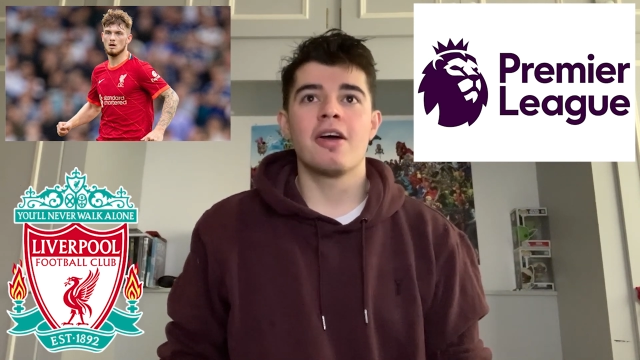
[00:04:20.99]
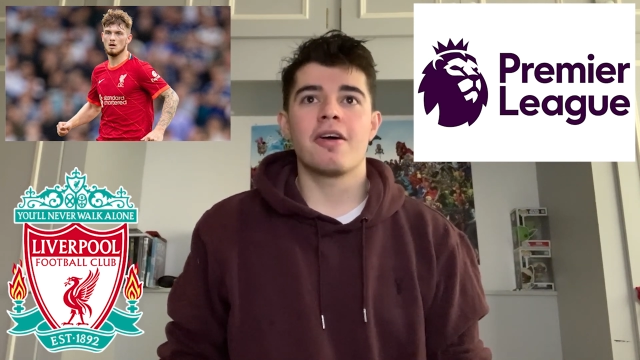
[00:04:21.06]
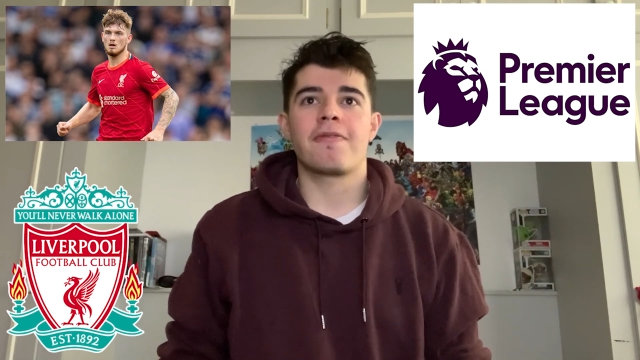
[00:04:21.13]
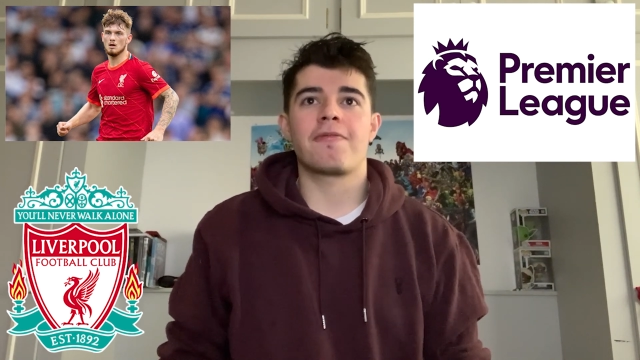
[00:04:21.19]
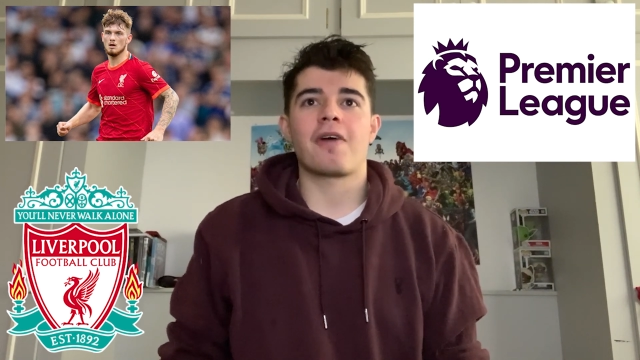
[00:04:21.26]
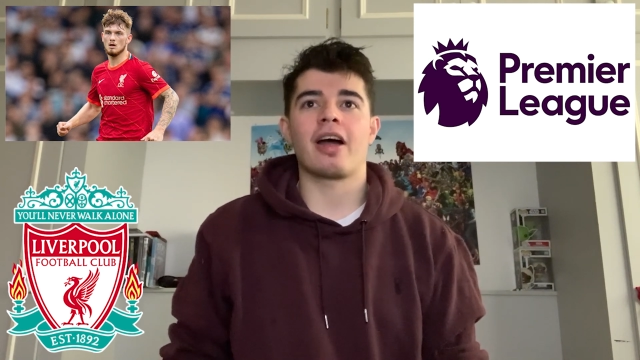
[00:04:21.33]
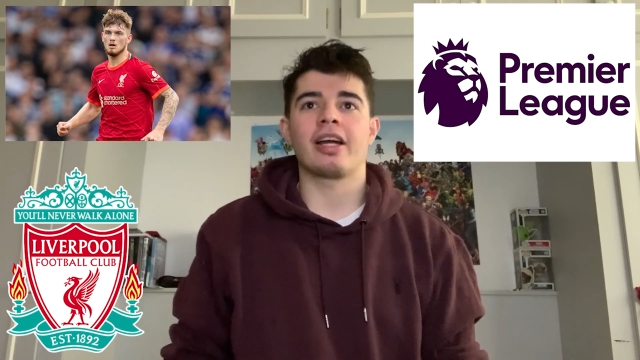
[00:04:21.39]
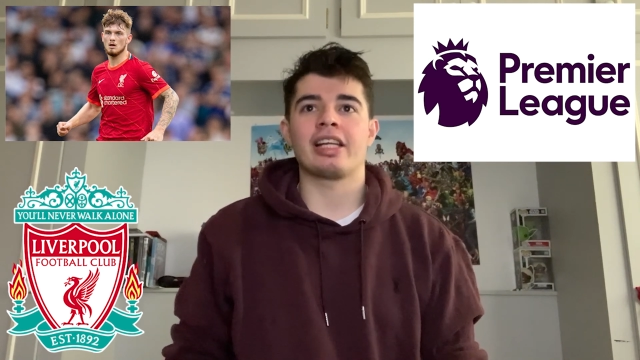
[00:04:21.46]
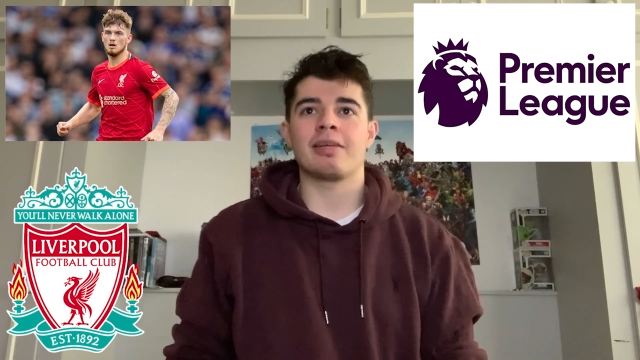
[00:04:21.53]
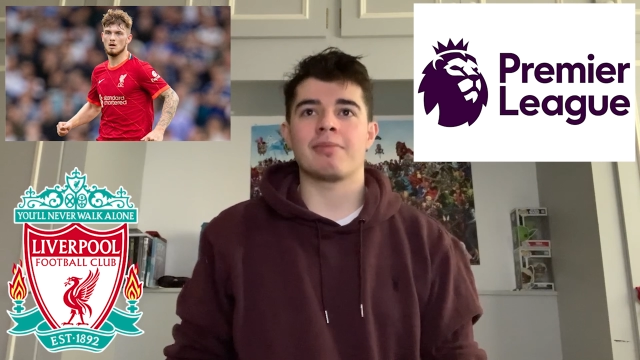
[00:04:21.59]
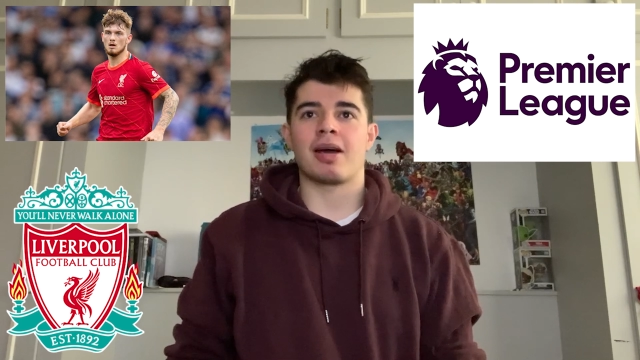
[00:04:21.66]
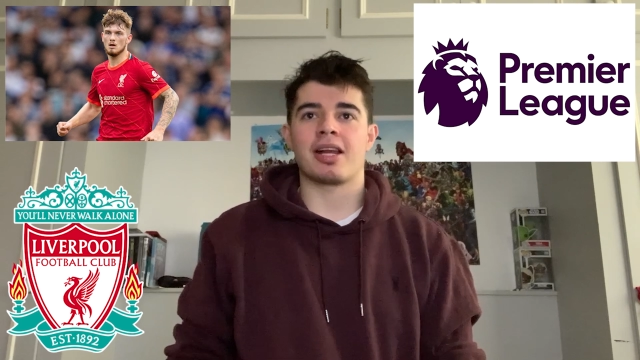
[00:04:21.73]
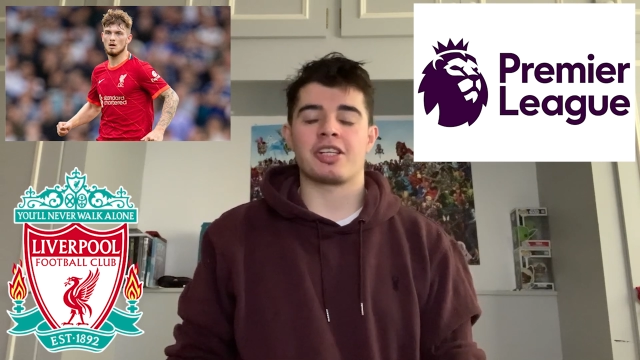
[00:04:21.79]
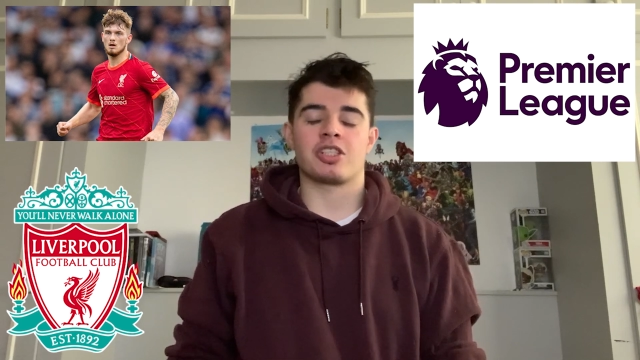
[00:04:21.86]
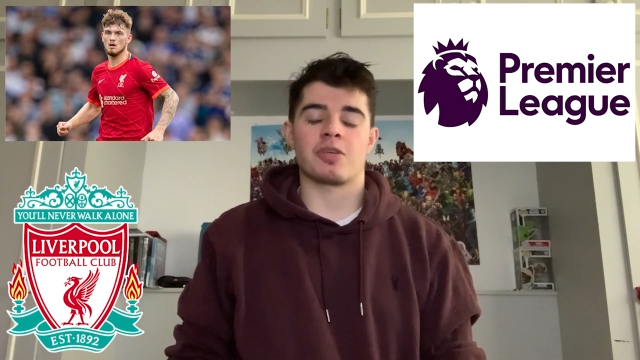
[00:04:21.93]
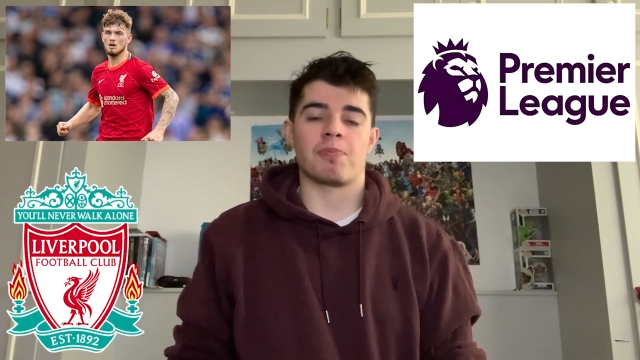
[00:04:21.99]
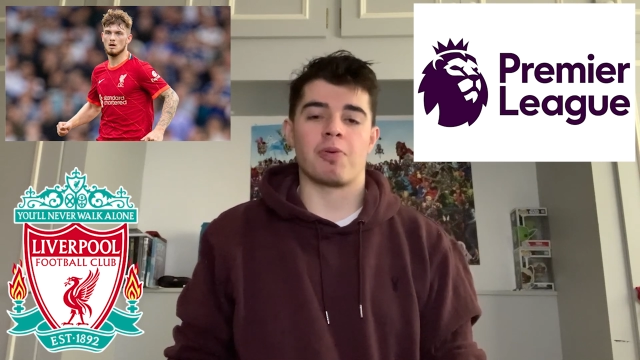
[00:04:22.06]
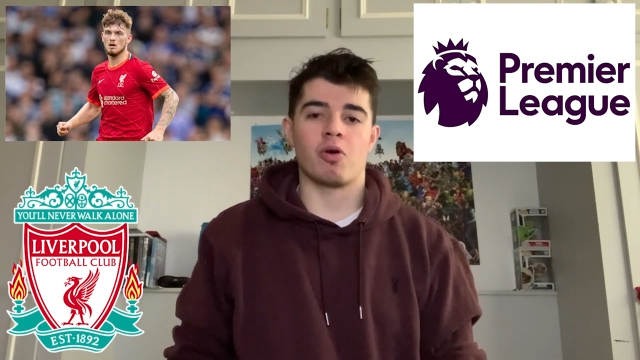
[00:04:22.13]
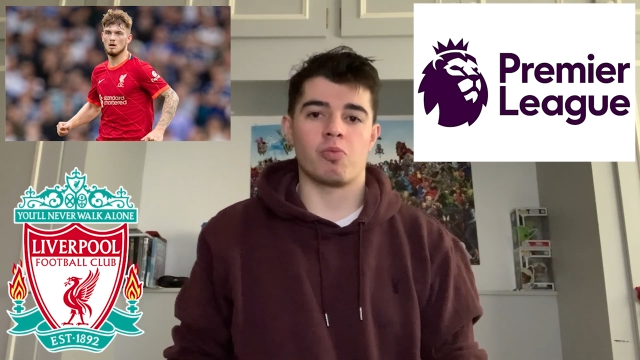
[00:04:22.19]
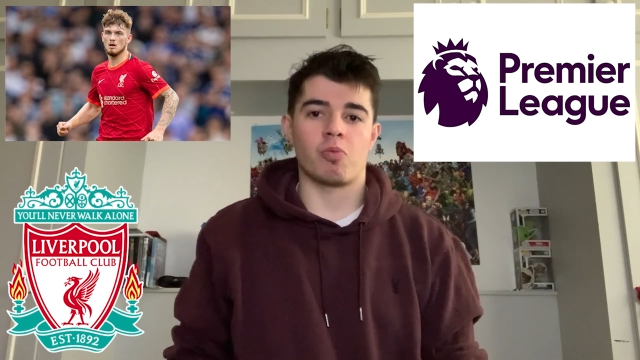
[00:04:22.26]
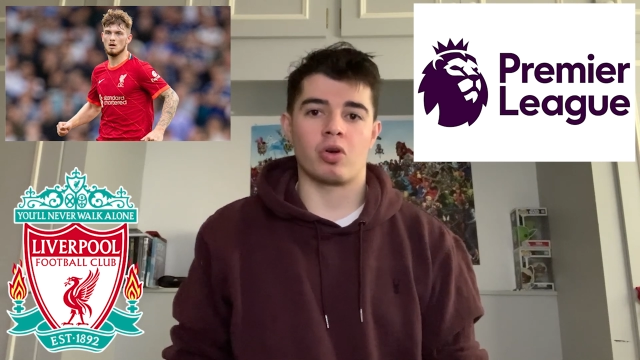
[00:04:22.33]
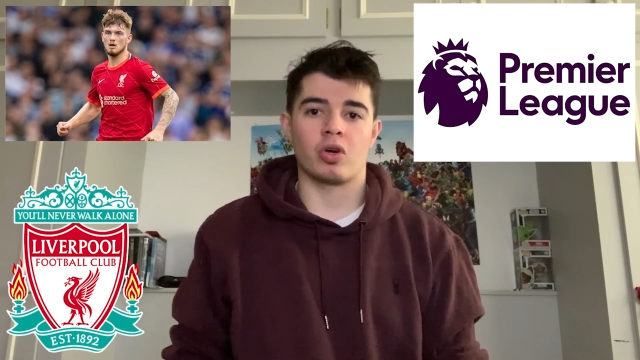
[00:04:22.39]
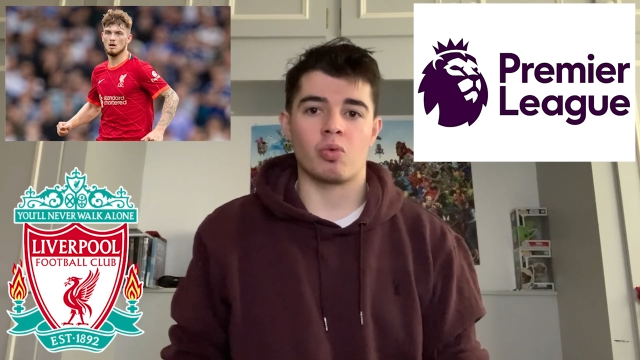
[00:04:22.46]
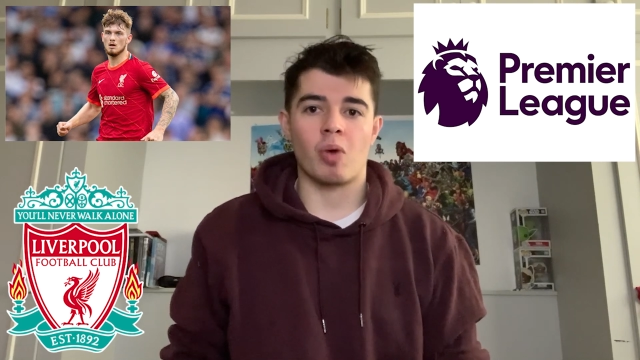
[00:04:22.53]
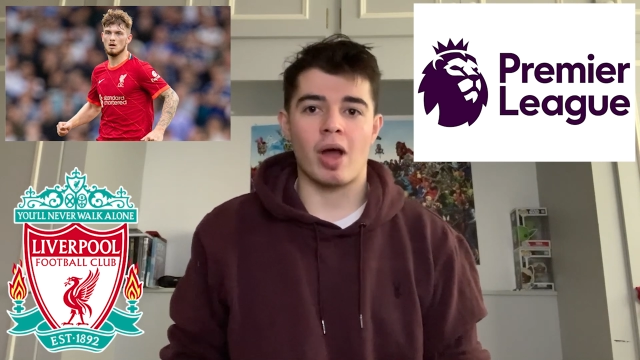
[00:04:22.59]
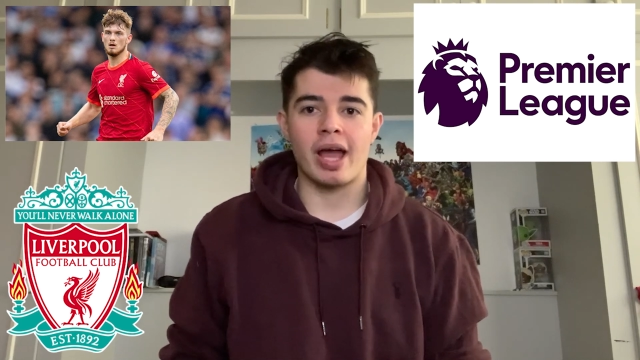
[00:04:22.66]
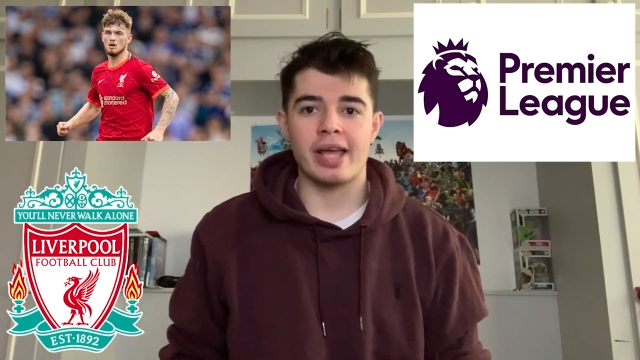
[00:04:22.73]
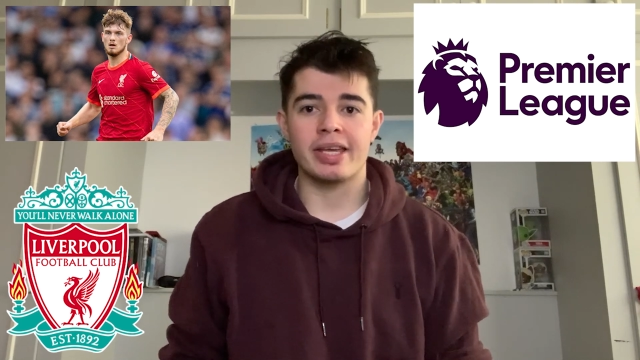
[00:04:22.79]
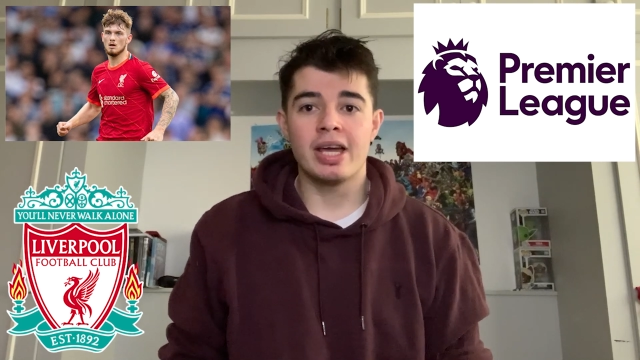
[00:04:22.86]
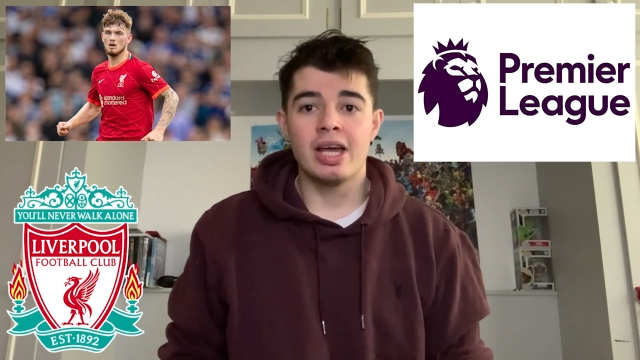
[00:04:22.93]
finally managed to put one
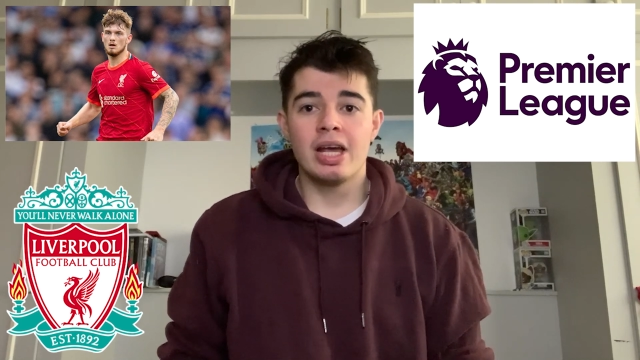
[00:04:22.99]
away.